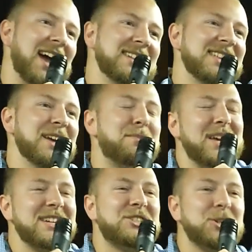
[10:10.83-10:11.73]
And it's like,
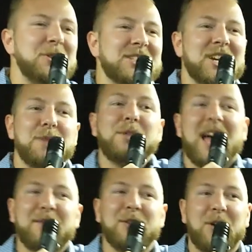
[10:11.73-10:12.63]
being Jewish and
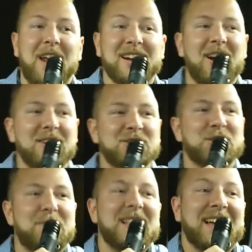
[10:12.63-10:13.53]
applying for credit
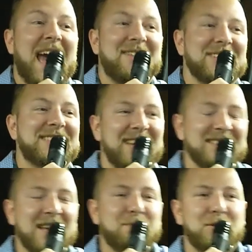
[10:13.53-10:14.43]
cards should be like having
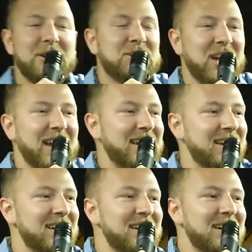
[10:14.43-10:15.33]
TSA pre-check.